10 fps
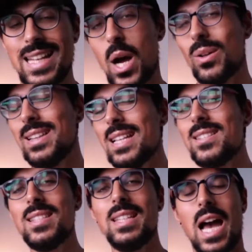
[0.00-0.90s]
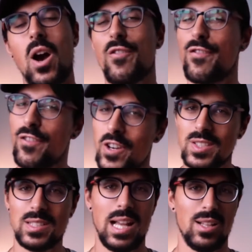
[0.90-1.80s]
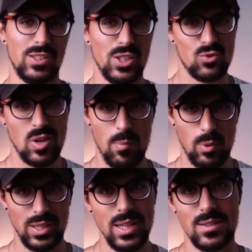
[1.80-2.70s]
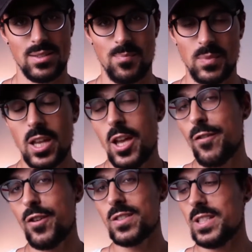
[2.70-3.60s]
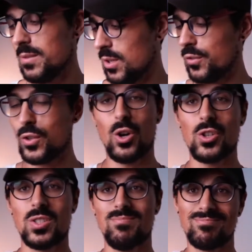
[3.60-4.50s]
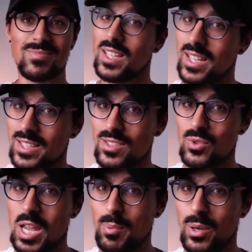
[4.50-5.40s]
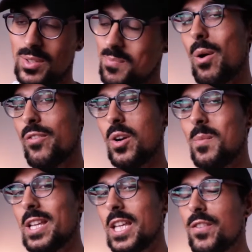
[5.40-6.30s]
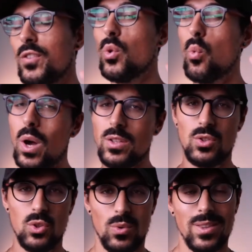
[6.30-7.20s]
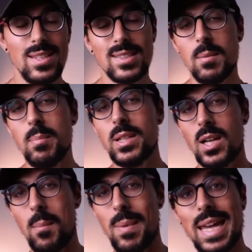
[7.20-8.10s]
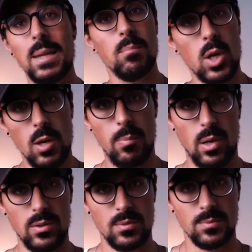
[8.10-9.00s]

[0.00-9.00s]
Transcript: Now, let's see how versatile this tripod is. Firstly, of course, it's a tripod. However, if you want to, this can become a monopod.